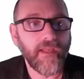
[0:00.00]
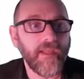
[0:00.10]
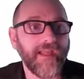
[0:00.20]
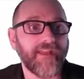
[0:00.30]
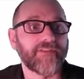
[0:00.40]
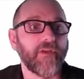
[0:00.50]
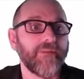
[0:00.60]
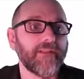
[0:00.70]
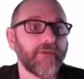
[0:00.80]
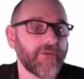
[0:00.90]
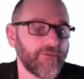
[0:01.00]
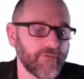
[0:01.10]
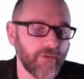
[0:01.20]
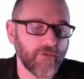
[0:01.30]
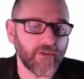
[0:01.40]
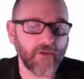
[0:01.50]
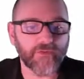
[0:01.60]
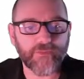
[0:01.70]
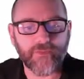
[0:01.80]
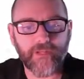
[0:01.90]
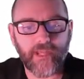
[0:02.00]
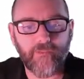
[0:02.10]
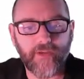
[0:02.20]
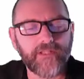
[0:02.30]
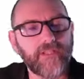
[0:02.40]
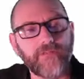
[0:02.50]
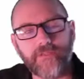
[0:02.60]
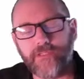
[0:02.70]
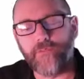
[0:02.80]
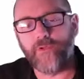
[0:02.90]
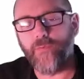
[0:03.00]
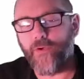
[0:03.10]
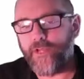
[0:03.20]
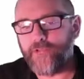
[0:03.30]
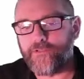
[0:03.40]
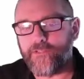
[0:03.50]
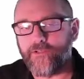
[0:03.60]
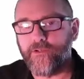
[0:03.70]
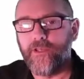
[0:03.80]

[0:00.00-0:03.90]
And it's all being loaded through localhost. But I did want to point out to you,